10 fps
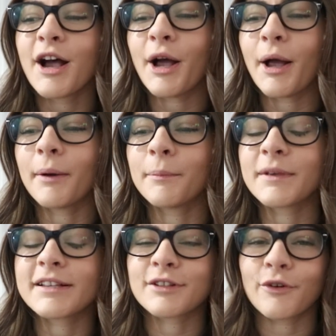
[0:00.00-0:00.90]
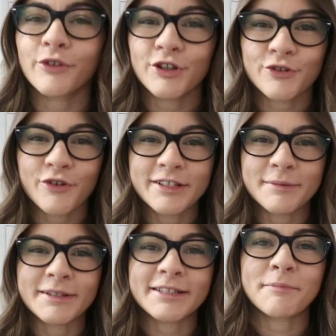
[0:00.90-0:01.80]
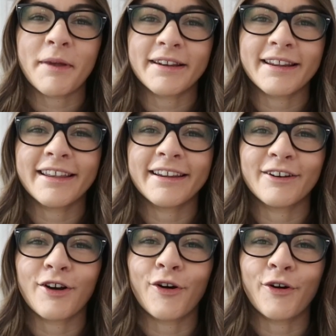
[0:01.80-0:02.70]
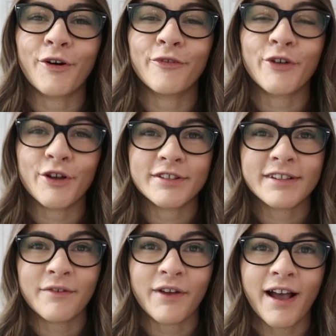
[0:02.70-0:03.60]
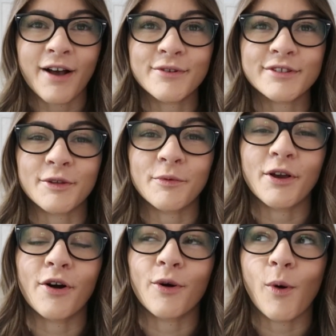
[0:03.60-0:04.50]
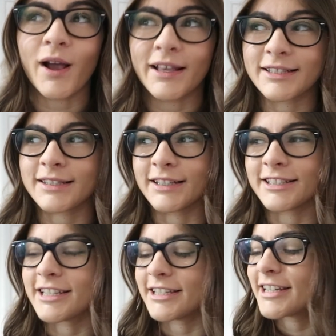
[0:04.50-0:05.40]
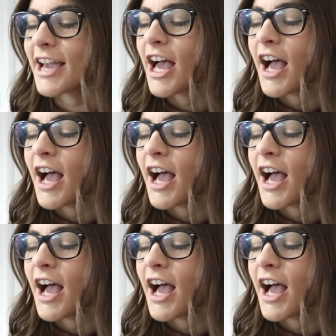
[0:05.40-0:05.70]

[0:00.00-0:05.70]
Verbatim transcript: Um, it's our first Christmas spent in our first ever house, so we are quite excited